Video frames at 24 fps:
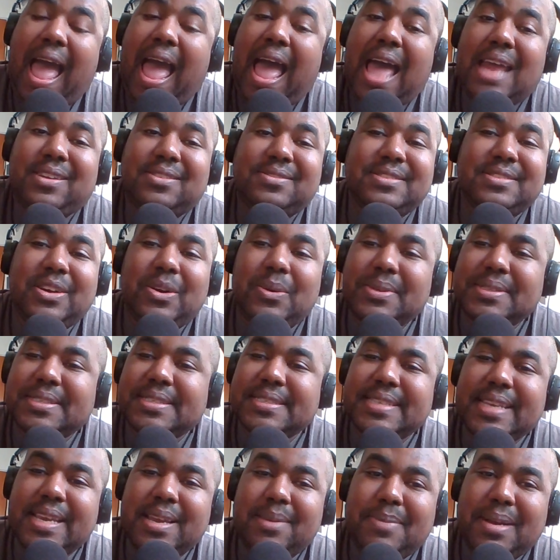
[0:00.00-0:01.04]
I don't know what to
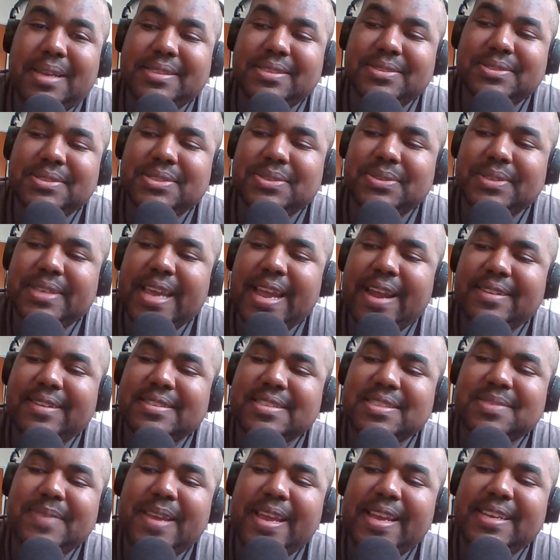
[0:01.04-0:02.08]
say about those two
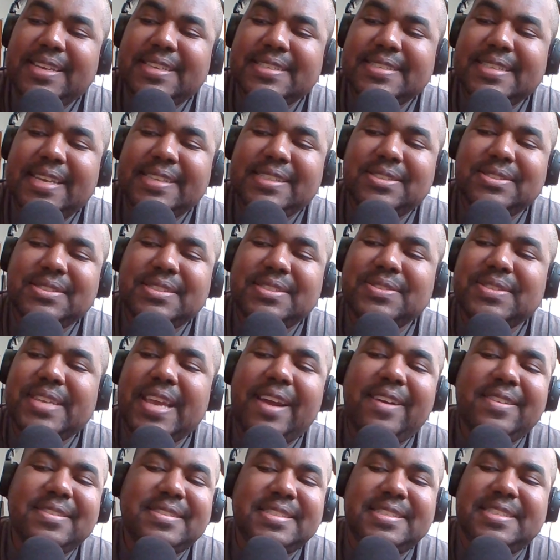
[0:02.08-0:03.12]
characters, man, because like those two
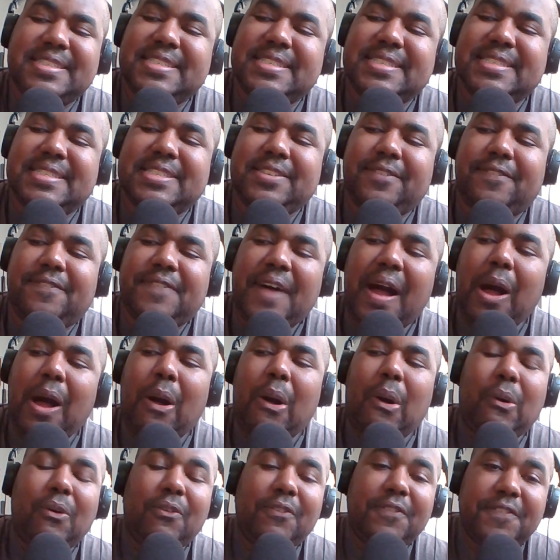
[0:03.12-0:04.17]
characters just
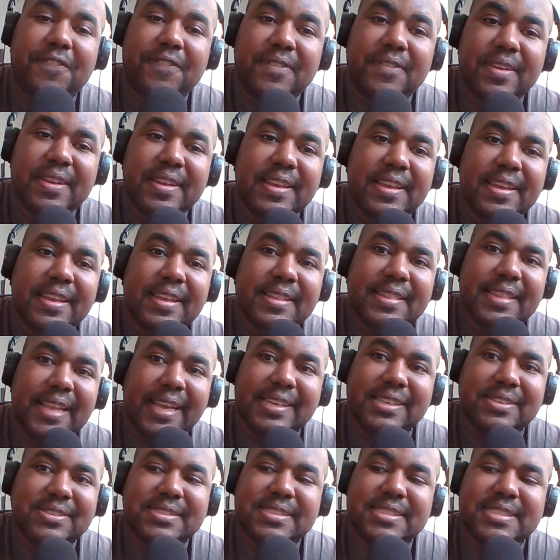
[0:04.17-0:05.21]
devolve.
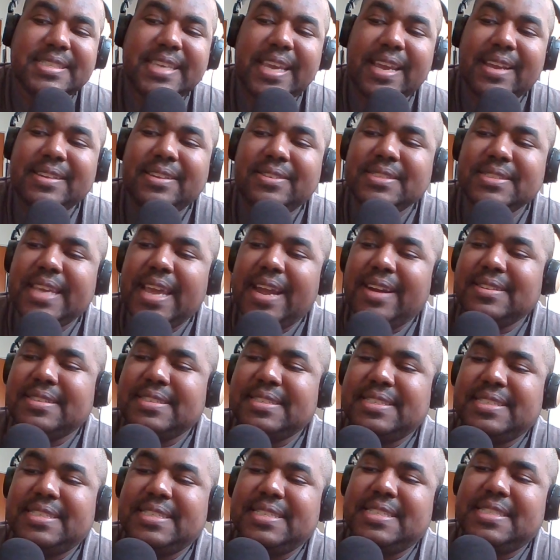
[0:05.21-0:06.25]
Like those just those
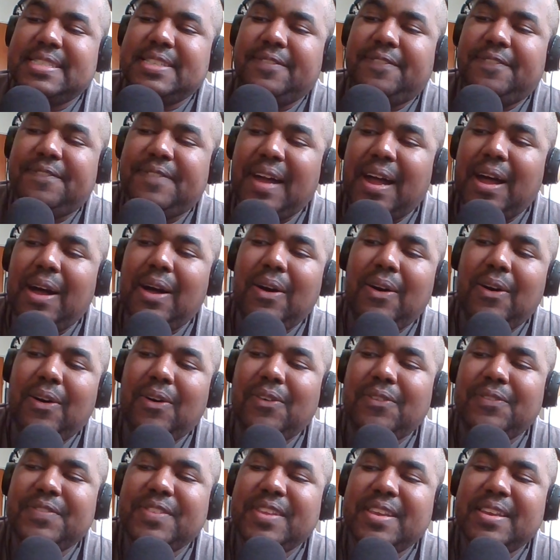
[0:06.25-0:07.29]
characters just
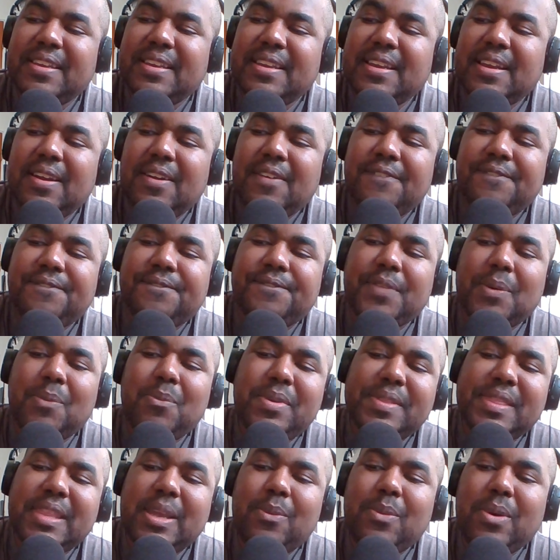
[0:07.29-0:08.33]
devolve from
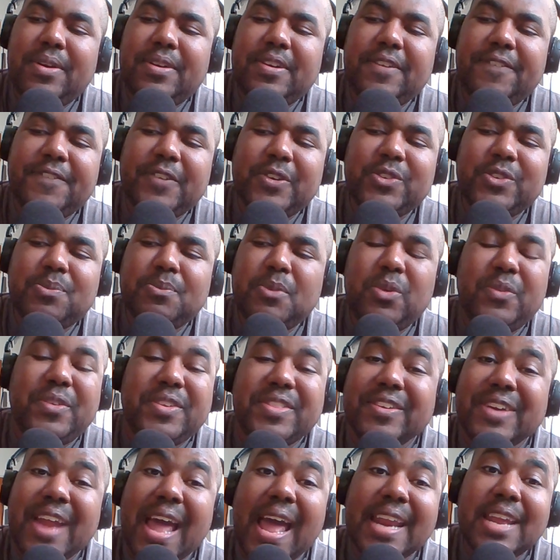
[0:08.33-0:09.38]
what they were in the first movie.
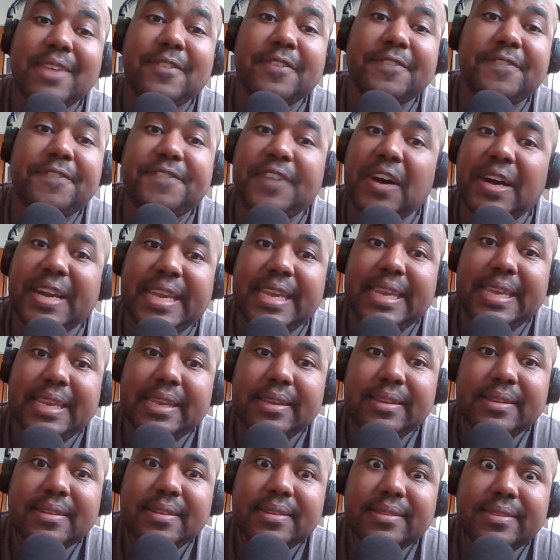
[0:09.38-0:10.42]
They're not even funny.
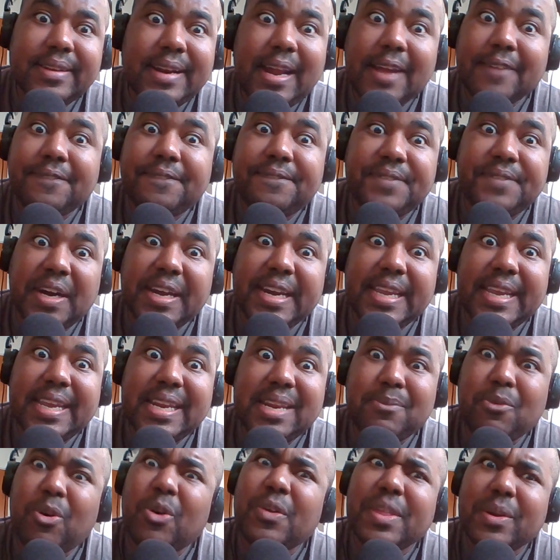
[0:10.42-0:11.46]
They're not funny
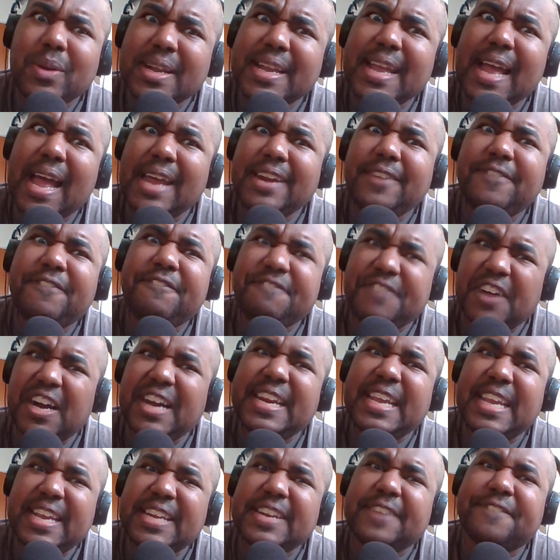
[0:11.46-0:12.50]
anymore. They were kind of
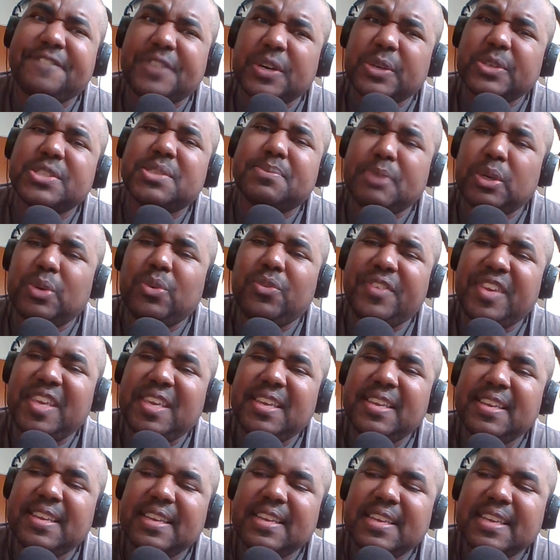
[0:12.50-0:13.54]
funny in the first
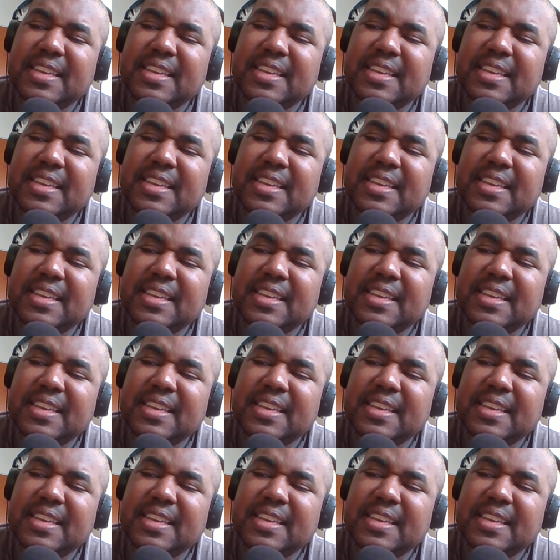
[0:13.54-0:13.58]
movie.